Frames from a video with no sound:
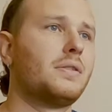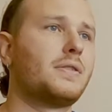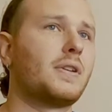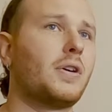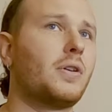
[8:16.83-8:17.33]

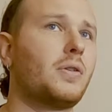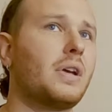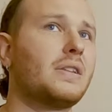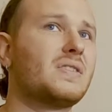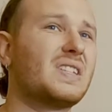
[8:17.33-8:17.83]
So
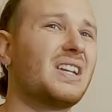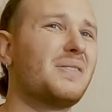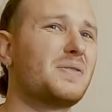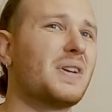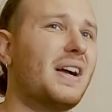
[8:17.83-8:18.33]
instead
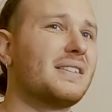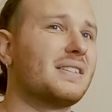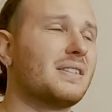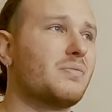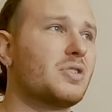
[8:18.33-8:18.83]
of trying
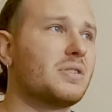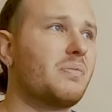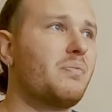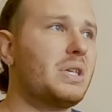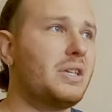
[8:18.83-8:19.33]
to
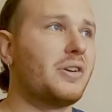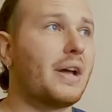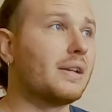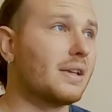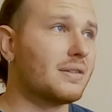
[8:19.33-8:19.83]
just beat your
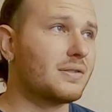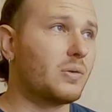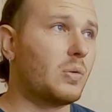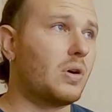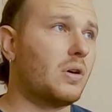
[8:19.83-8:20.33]
head against
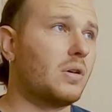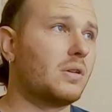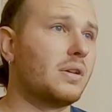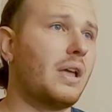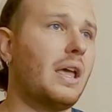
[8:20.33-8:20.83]
the
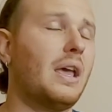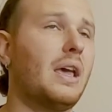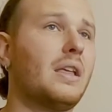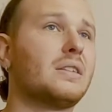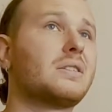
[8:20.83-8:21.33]
wall
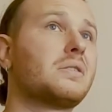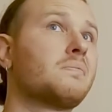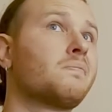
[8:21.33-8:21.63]
and